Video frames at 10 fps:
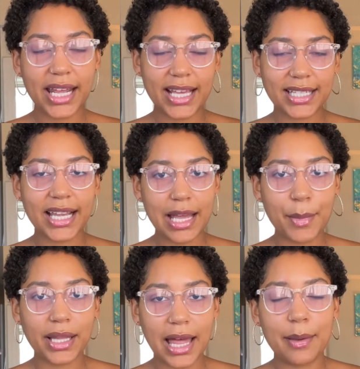
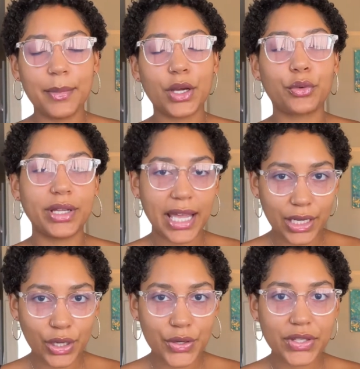anti-MLM
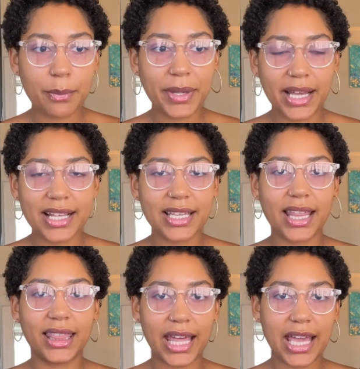creators because
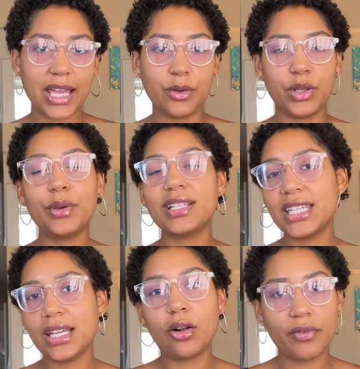you can
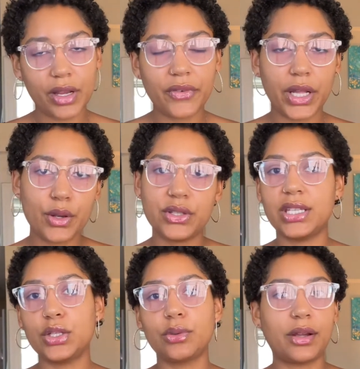see in all of their videos, they
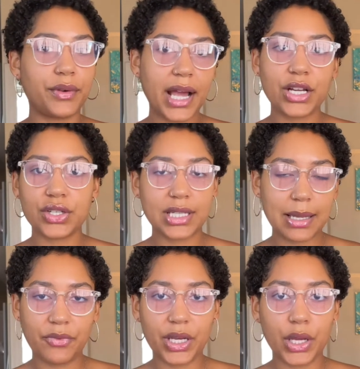do like reaction
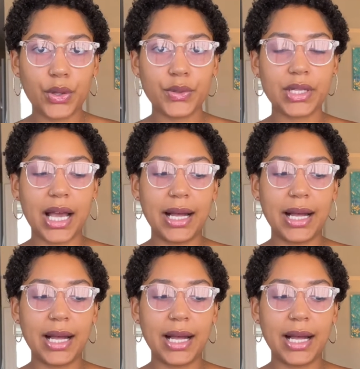type videos,